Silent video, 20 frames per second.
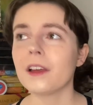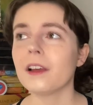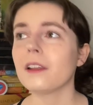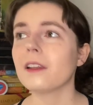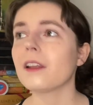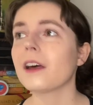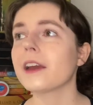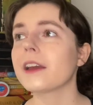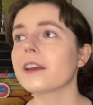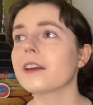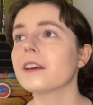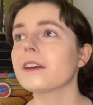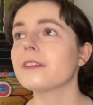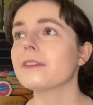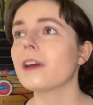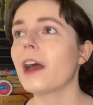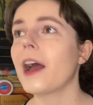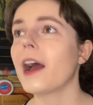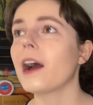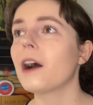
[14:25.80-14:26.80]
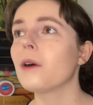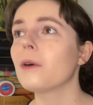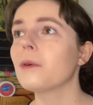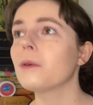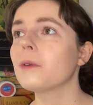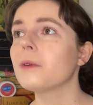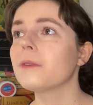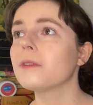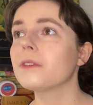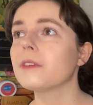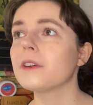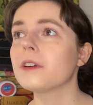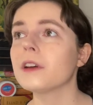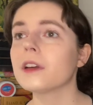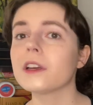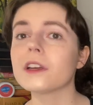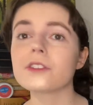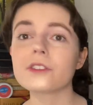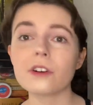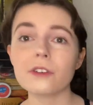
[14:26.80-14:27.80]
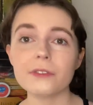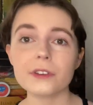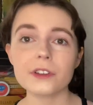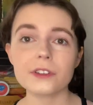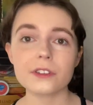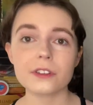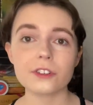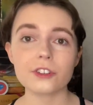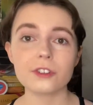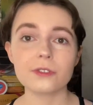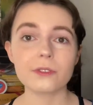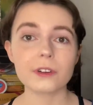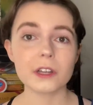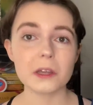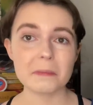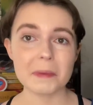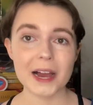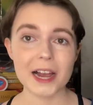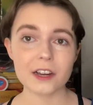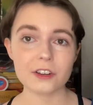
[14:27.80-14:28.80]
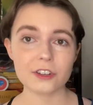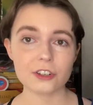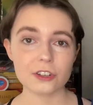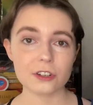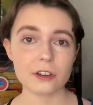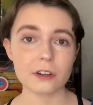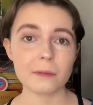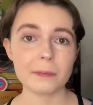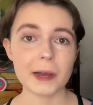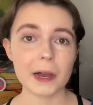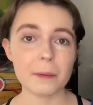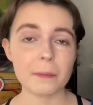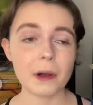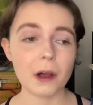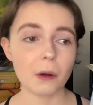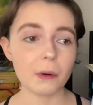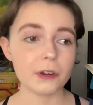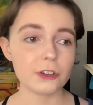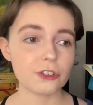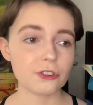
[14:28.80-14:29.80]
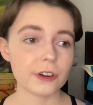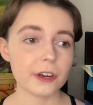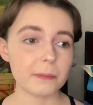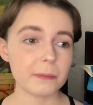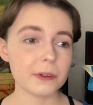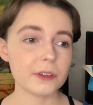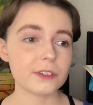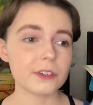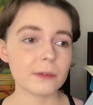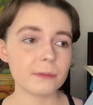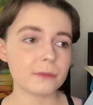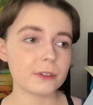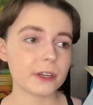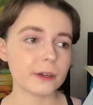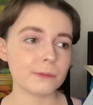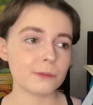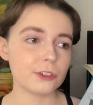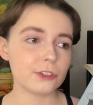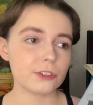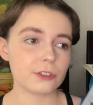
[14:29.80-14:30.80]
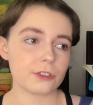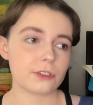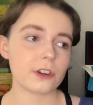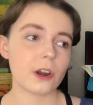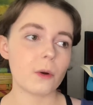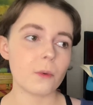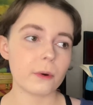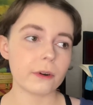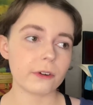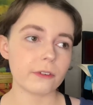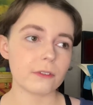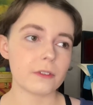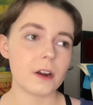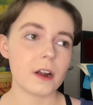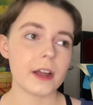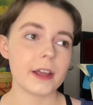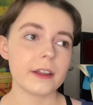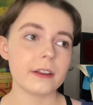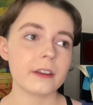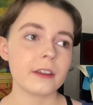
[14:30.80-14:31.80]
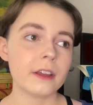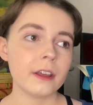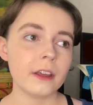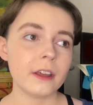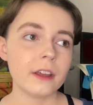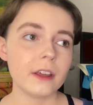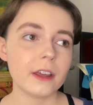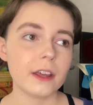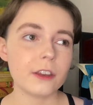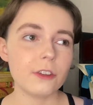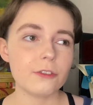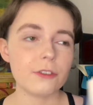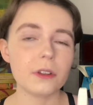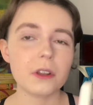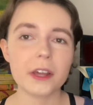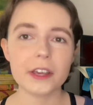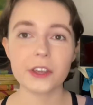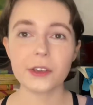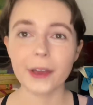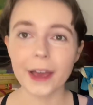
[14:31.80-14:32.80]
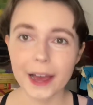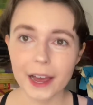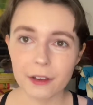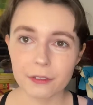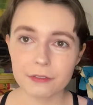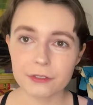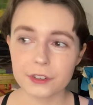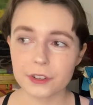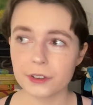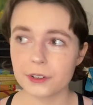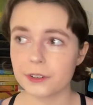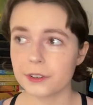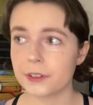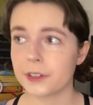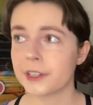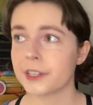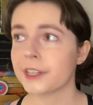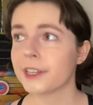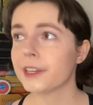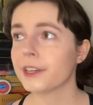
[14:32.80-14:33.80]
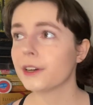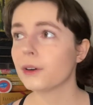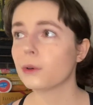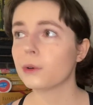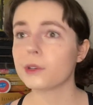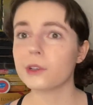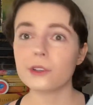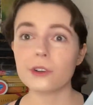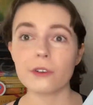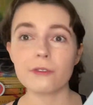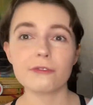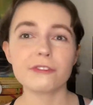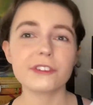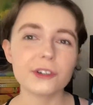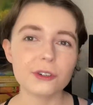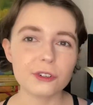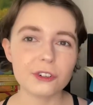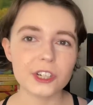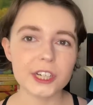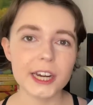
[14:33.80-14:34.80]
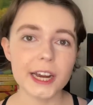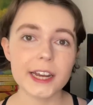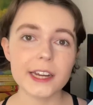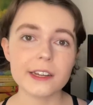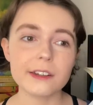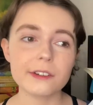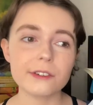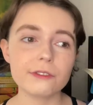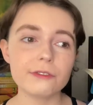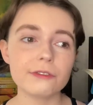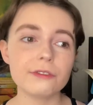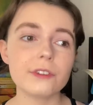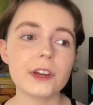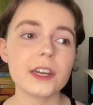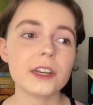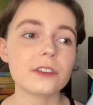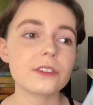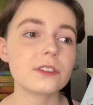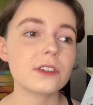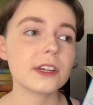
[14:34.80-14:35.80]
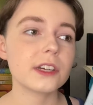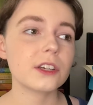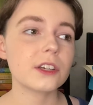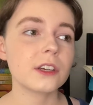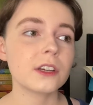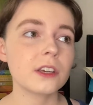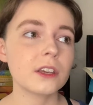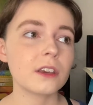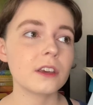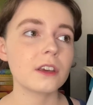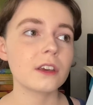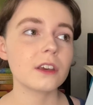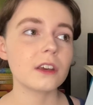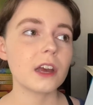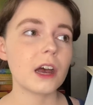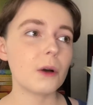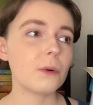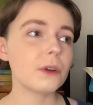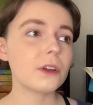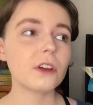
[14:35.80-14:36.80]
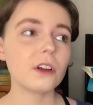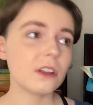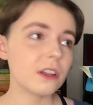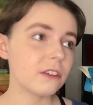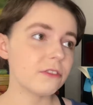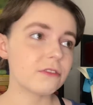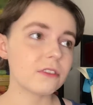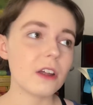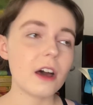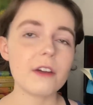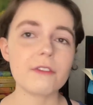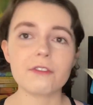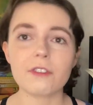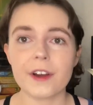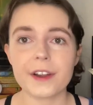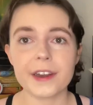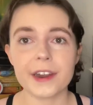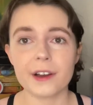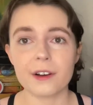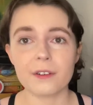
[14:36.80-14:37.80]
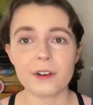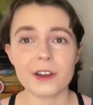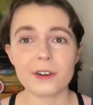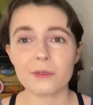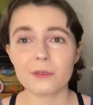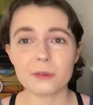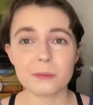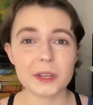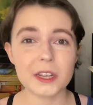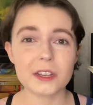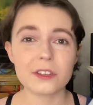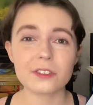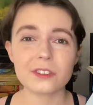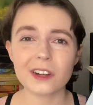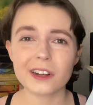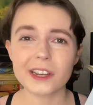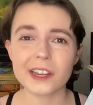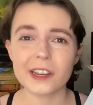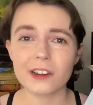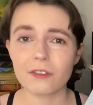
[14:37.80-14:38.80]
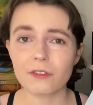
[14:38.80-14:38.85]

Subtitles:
like how it's obvious that she's really passionate about poetry, but sometimes you just don't want to write and you feel like you have to, or you don't feel creative, and it's like, I want to go live life right now. I don't want to be stuck here